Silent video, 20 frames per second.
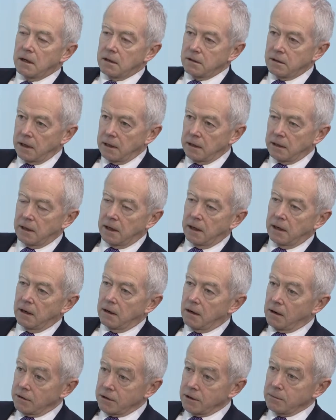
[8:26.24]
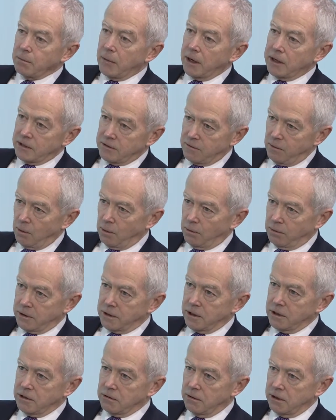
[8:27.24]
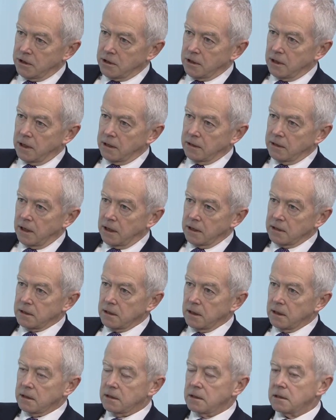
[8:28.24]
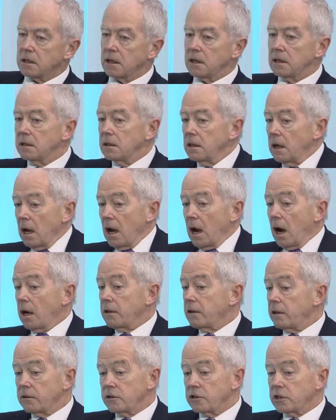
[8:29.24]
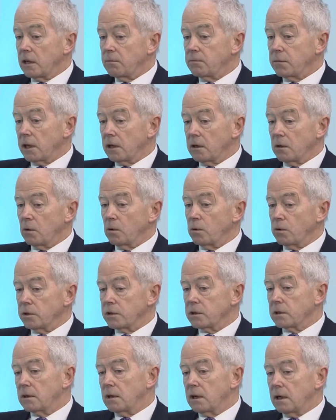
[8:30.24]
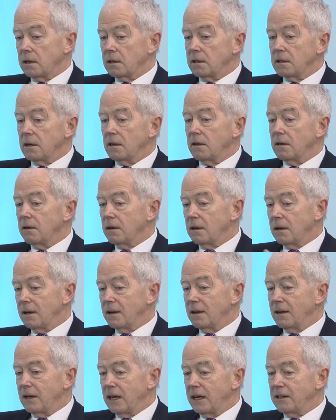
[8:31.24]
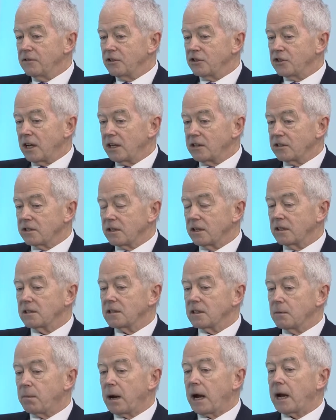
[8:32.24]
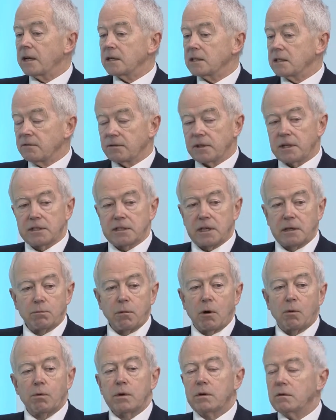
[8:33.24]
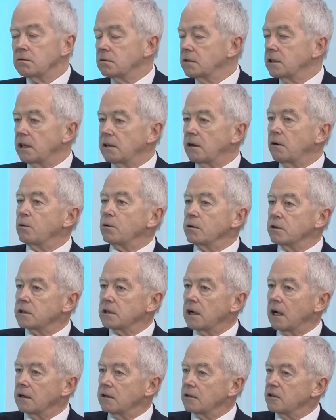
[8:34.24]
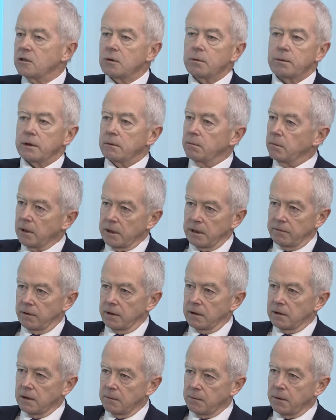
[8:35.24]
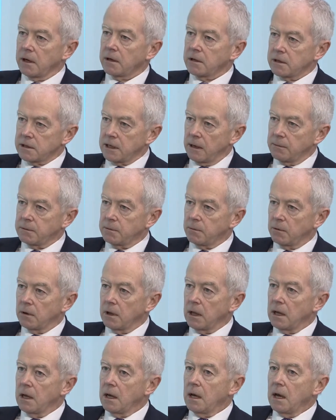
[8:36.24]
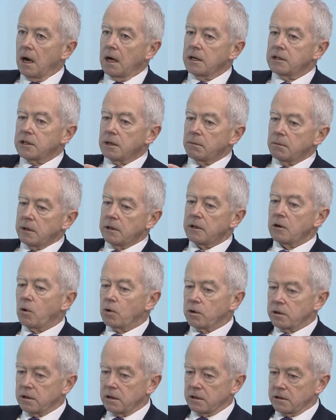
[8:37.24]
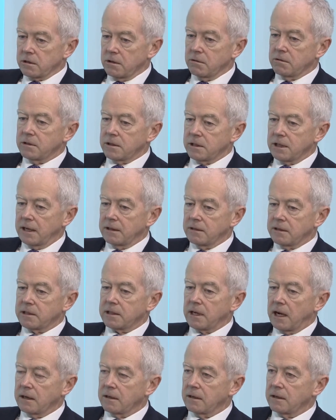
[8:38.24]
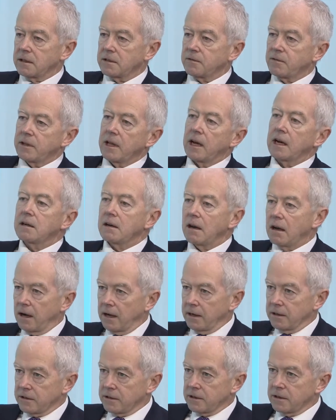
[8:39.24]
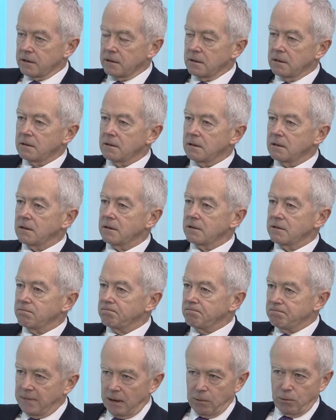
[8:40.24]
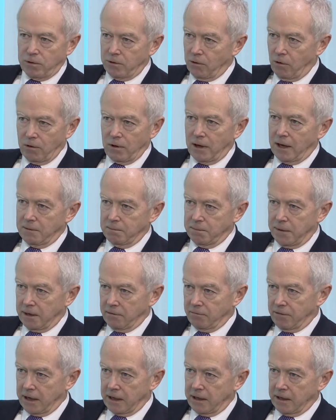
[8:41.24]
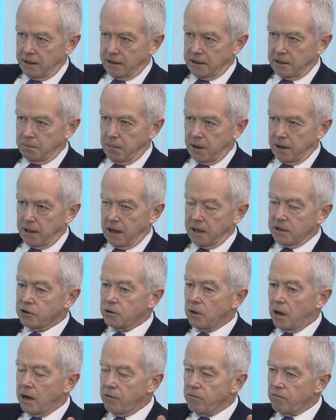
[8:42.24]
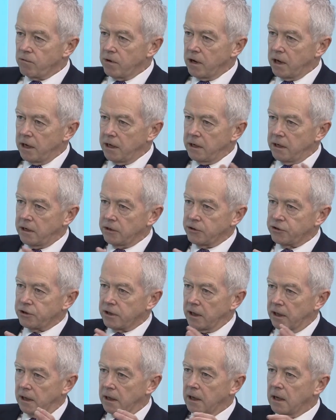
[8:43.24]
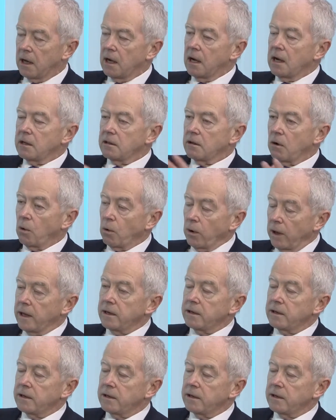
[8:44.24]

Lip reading: I think hearts and minds follow a situation like that. And I think the same thing goes in the sense that the banks, if they said, well, we'll set our own standards, nobody would believe it. It'd be unacceptable. And similarly, the auditors couldn't set the standards for their clients because they would not like being regulated by that. So it really needs the whole